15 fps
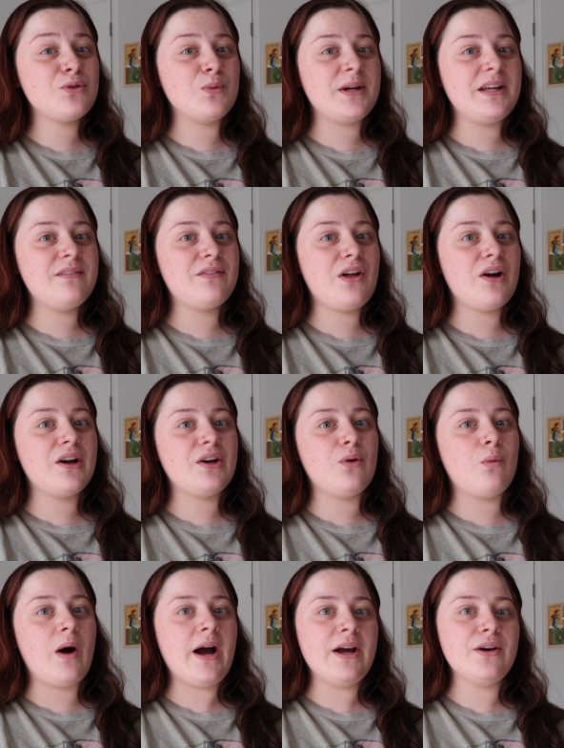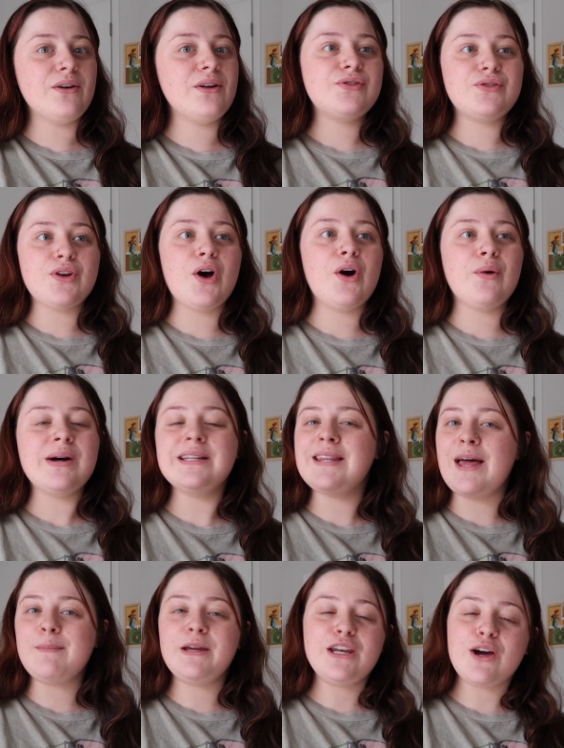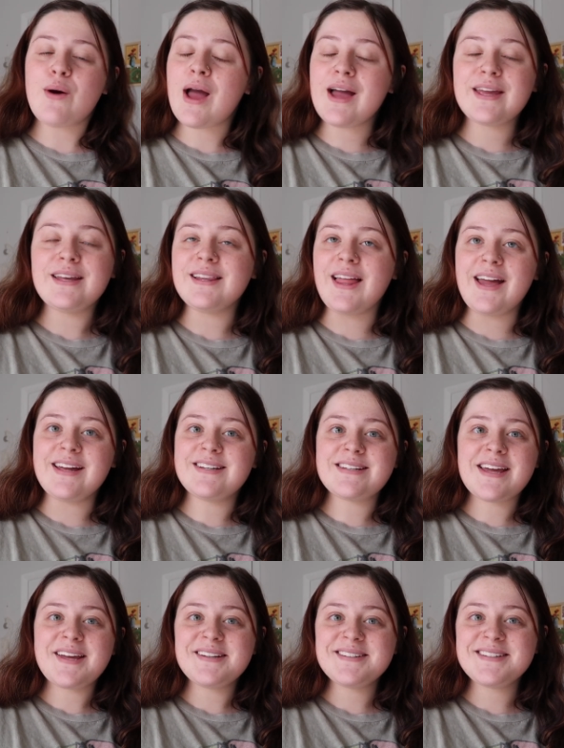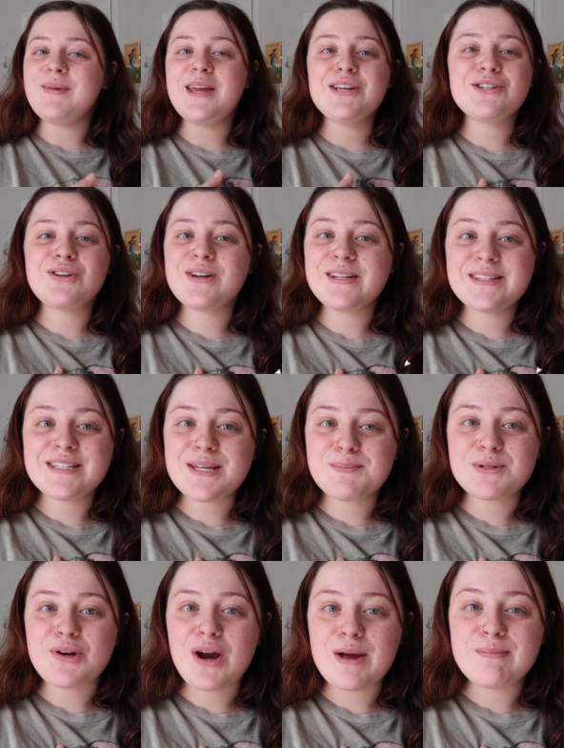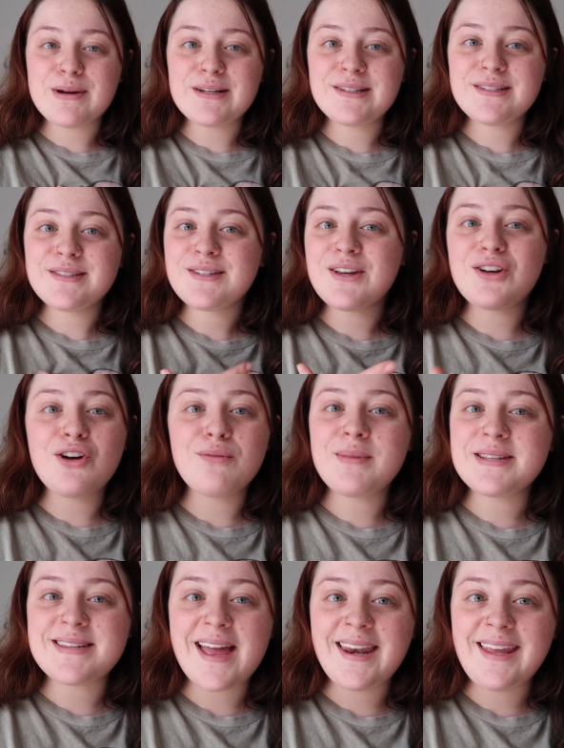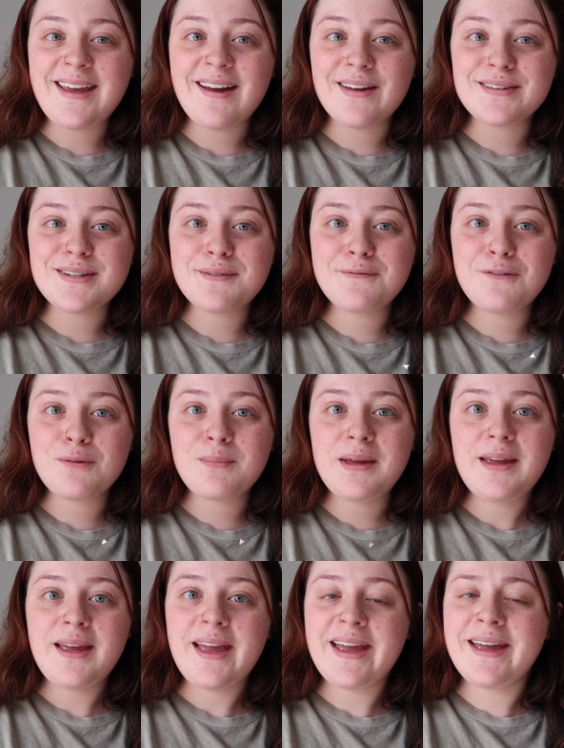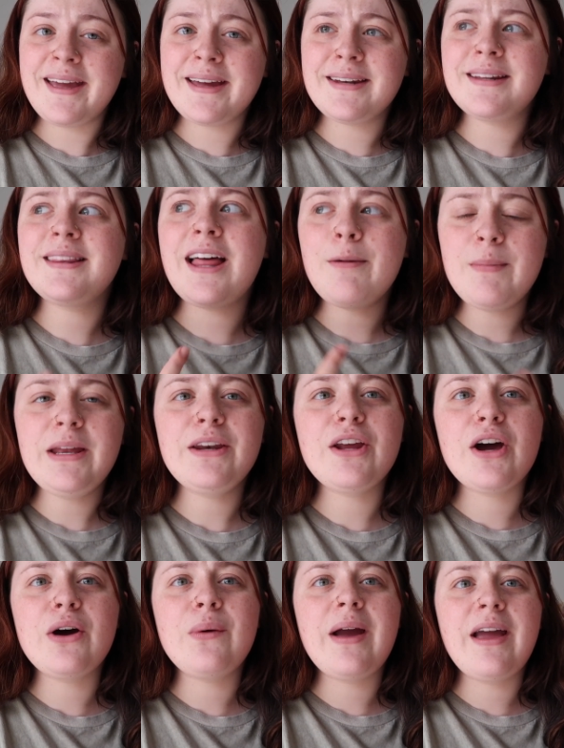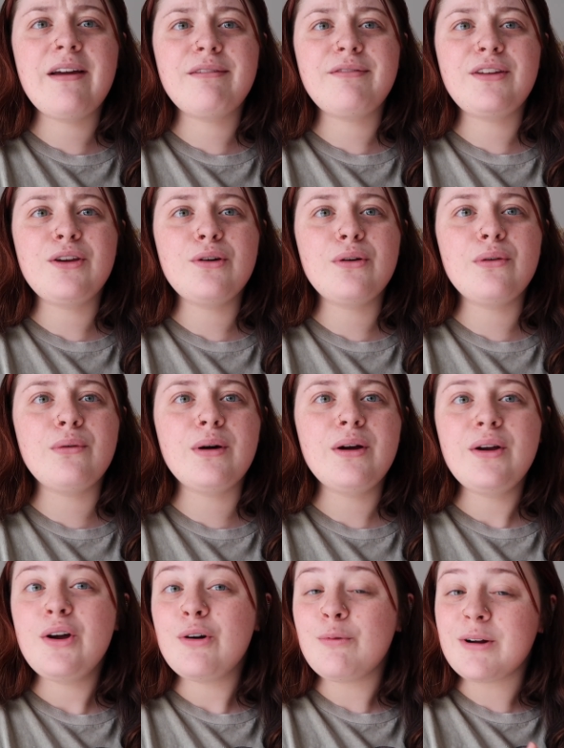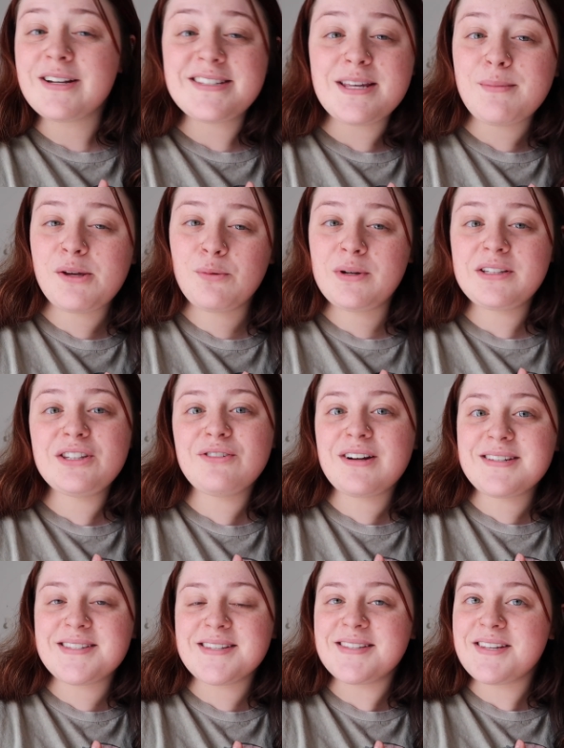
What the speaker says: a reading vlog in a while, so let me know how you liked it. Make sure to hit the subscribe button so you don't miss any content from me, and let me know if you want to see me read the rest of the